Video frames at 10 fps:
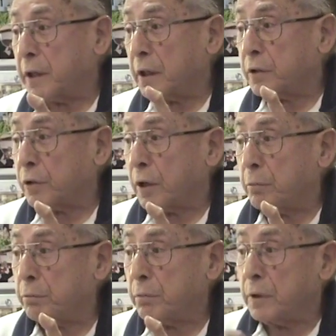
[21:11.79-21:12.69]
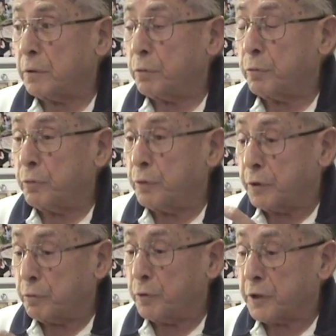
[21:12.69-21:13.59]
I took him
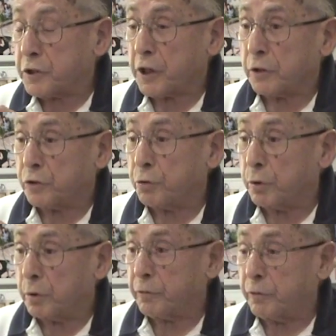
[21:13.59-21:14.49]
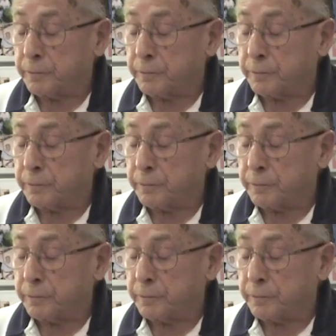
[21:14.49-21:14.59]
with us on tour,